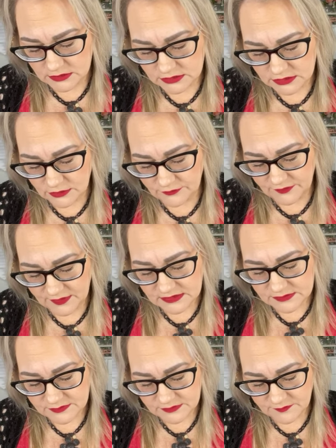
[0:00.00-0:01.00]
So
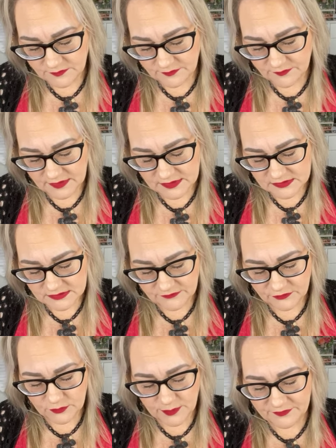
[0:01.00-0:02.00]
this,
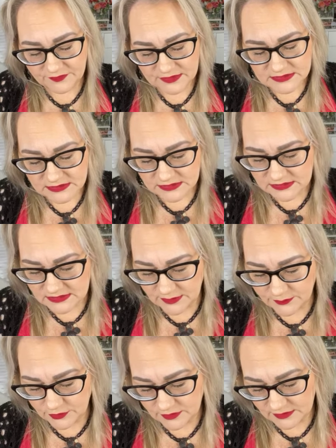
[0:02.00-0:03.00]
if you bought these things
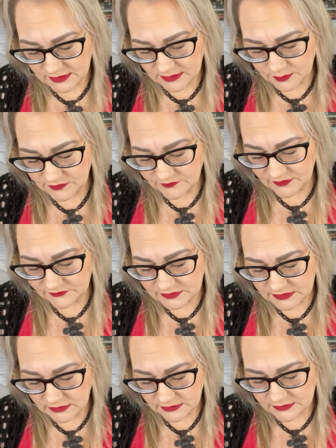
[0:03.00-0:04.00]
separately, it'd be
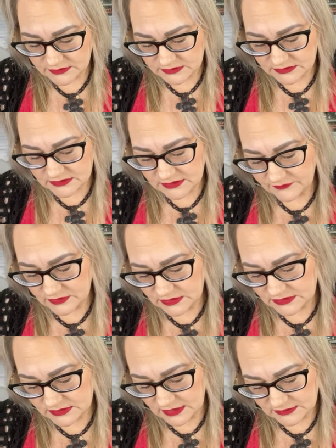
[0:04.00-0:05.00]

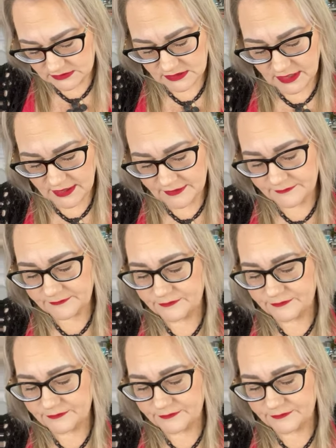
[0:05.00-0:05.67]
$50.70, okay?